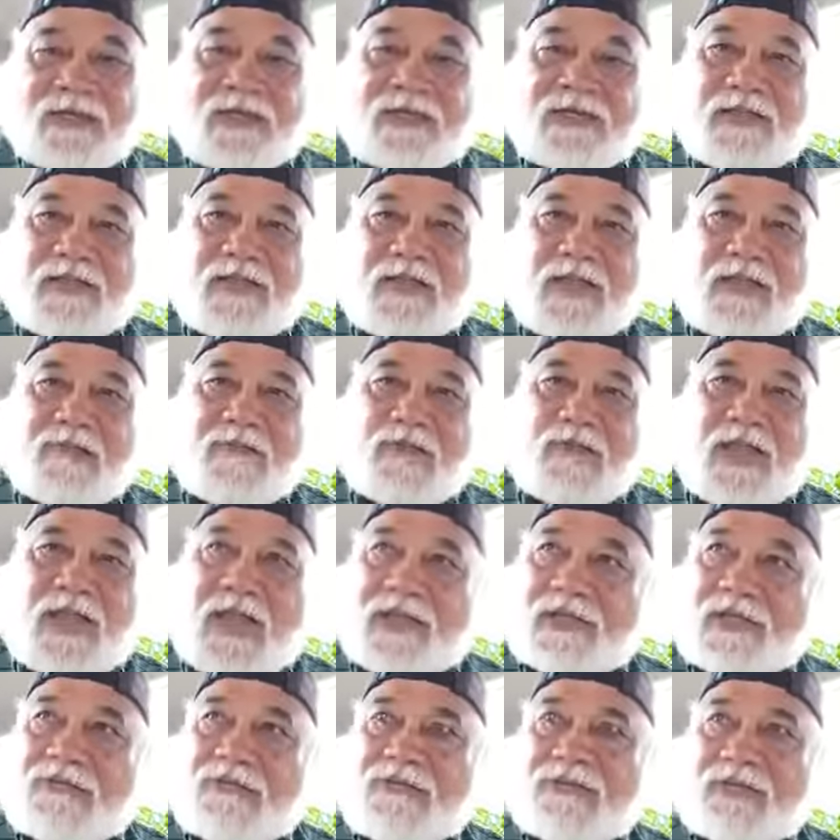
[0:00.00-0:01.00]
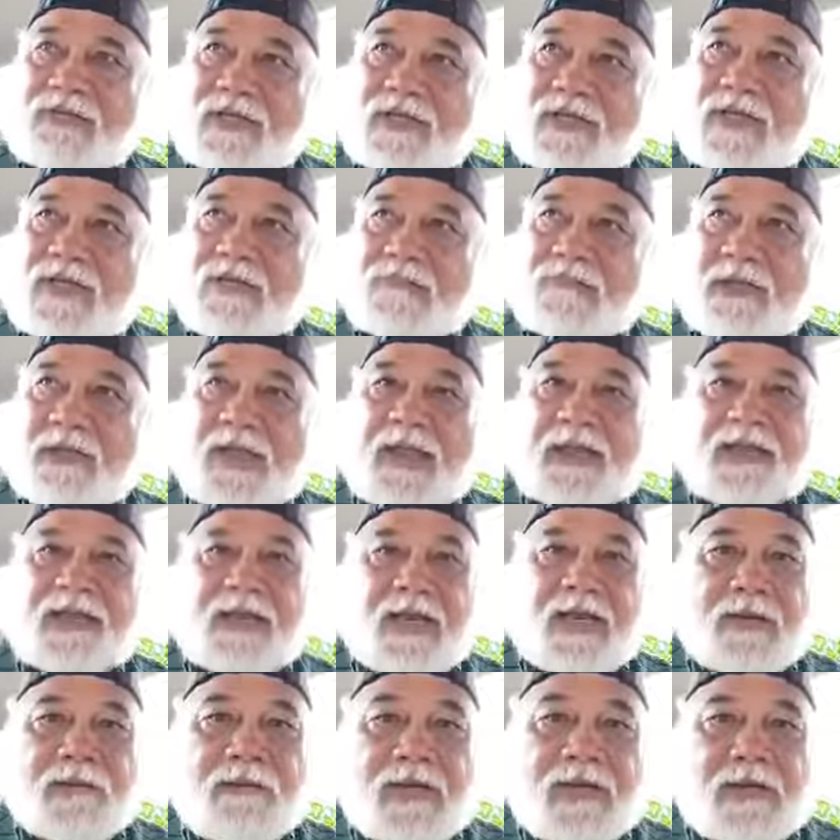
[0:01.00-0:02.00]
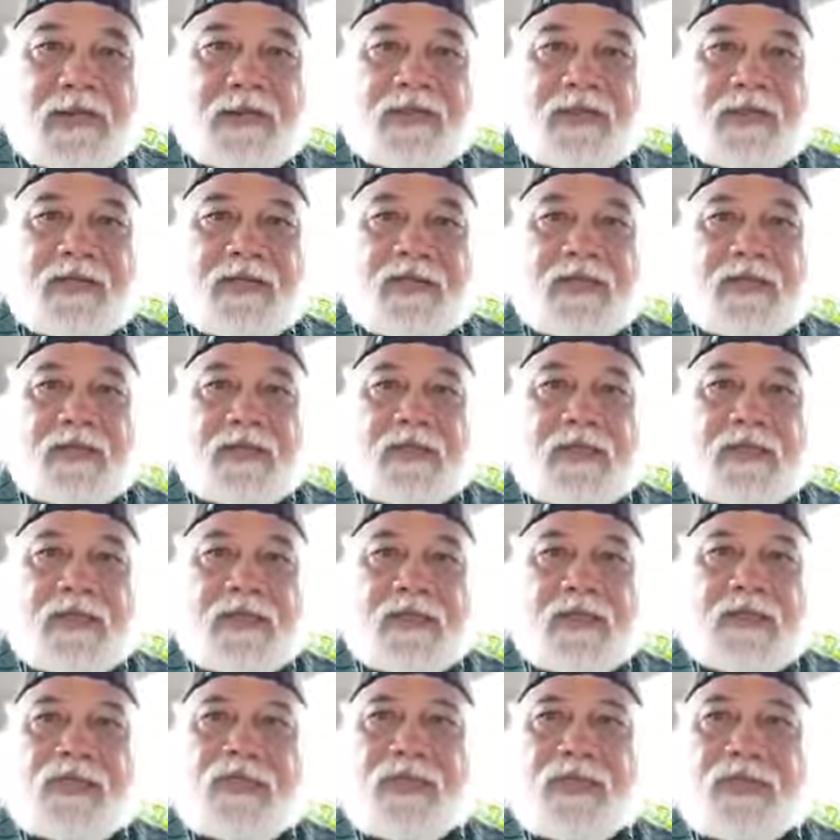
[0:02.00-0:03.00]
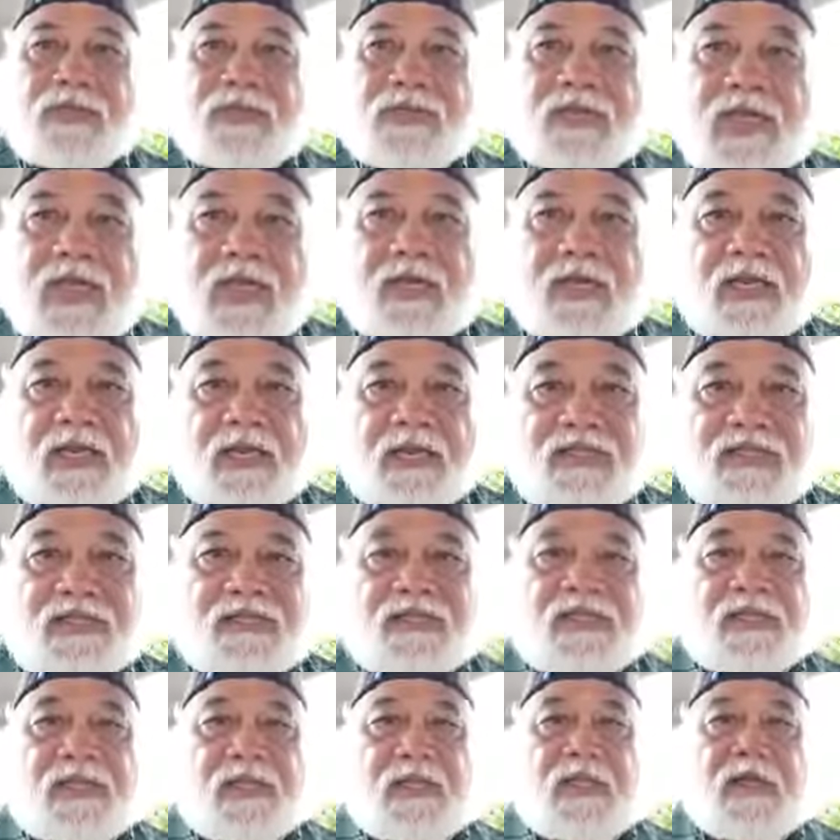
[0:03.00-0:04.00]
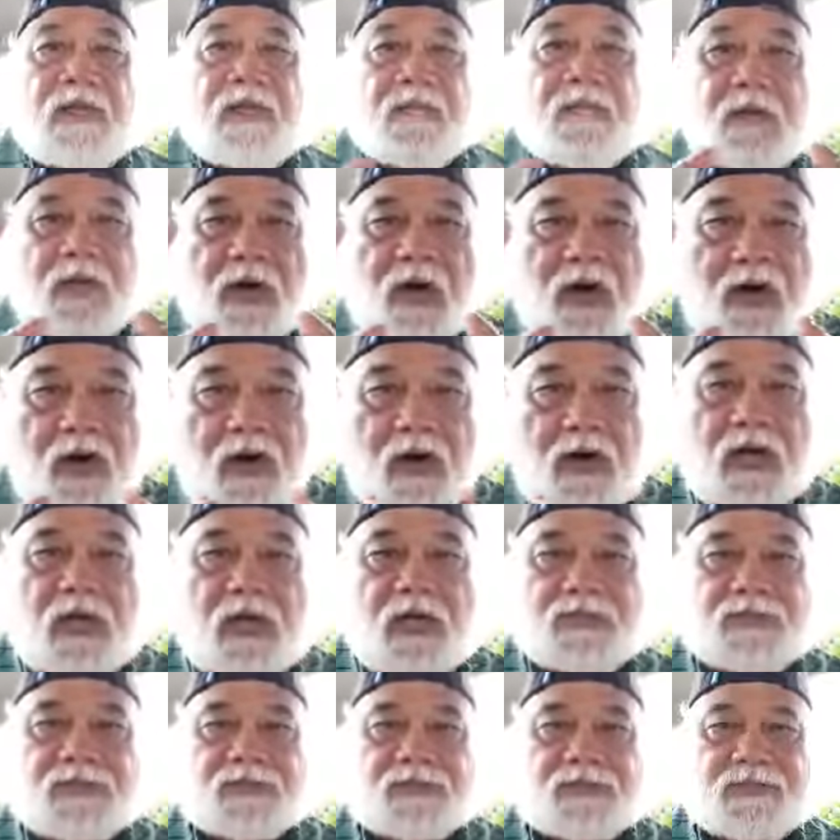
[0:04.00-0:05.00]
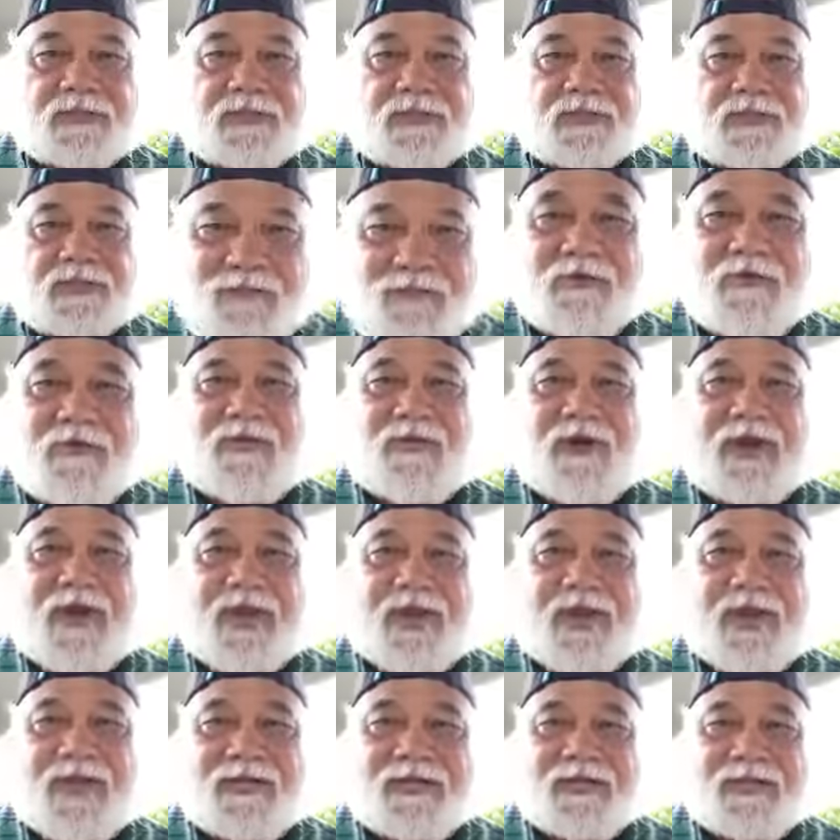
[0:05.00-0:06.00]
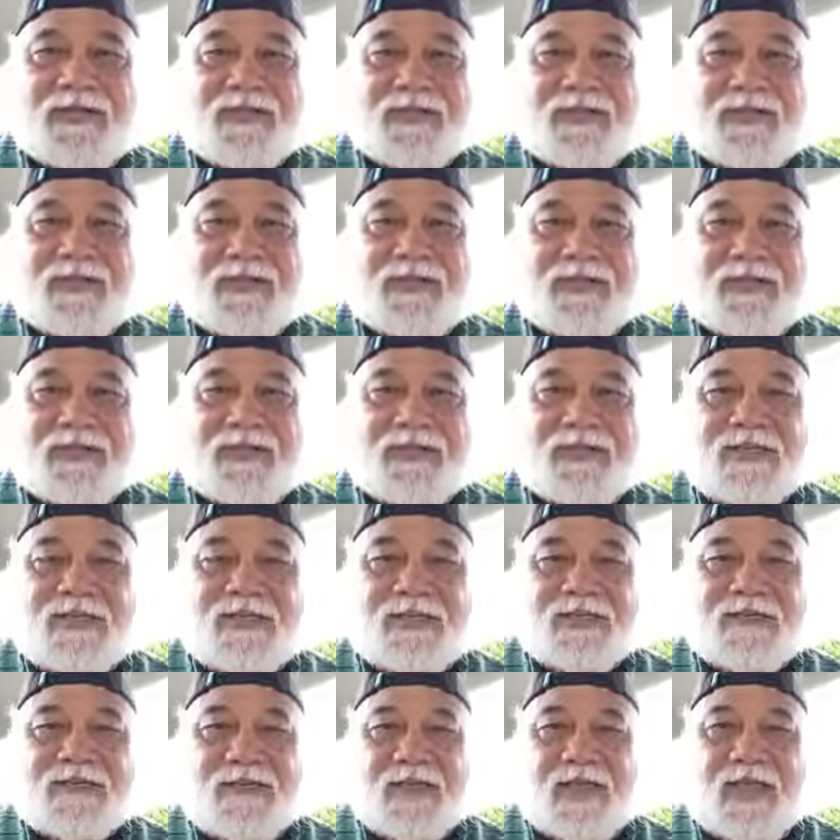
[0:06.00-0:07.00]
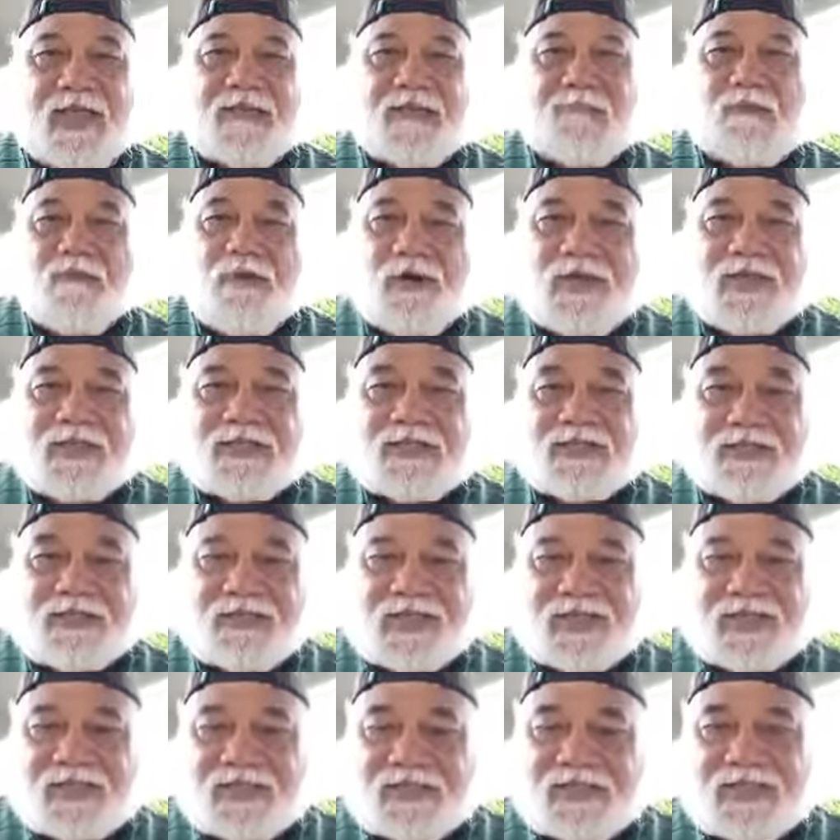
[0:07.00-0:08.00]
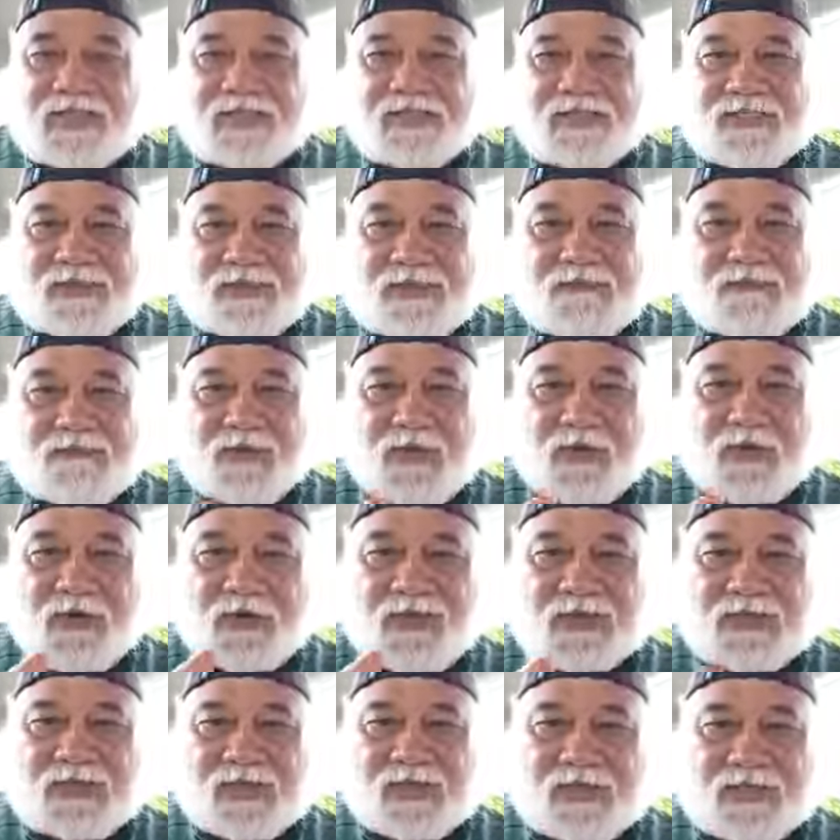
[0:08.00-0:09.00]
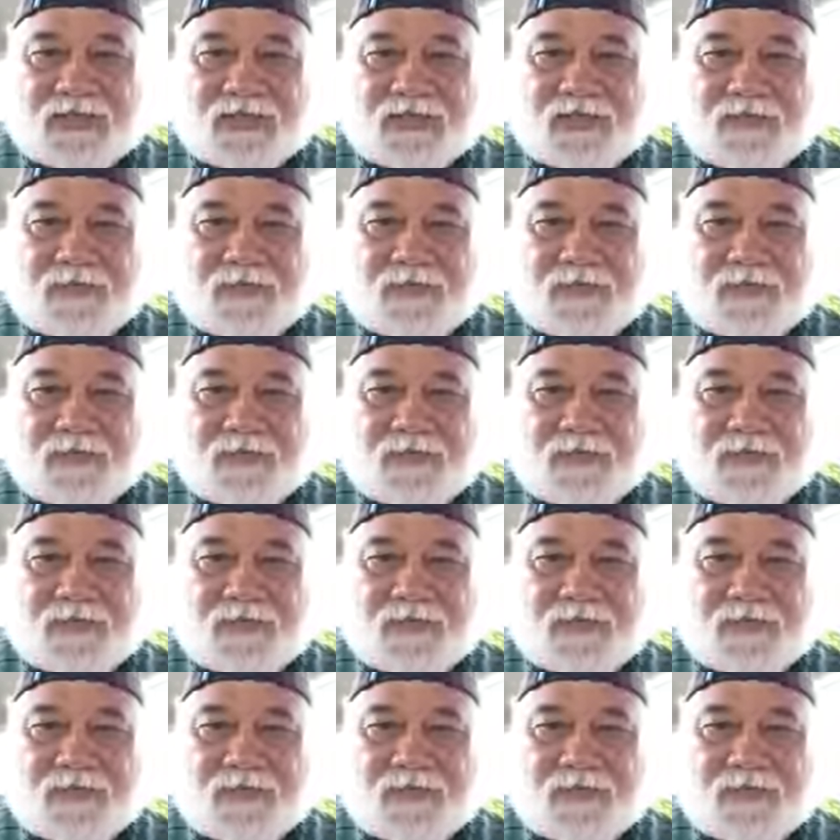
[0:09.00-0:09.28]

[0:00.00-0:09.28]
that we had to take a pandemic to tell us, pause where we're at. And what is just as important